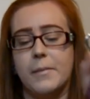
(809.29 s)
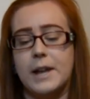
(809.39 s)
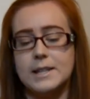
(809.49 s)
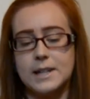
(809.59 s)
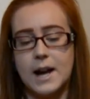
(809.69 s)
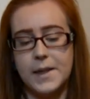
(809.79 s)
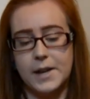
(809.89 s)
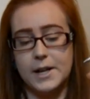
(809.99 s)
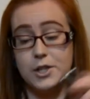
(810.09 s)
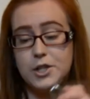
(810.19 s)
That's the kind
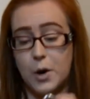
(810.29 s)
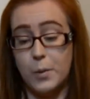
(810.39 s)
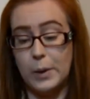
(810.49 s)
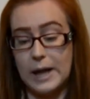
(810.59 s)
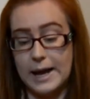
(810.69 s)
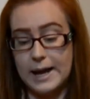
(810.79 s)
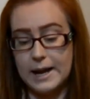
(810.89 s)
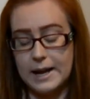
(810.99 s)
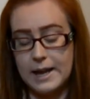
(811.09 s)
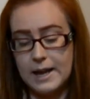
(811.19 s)
that I don't
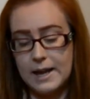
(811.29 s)
like,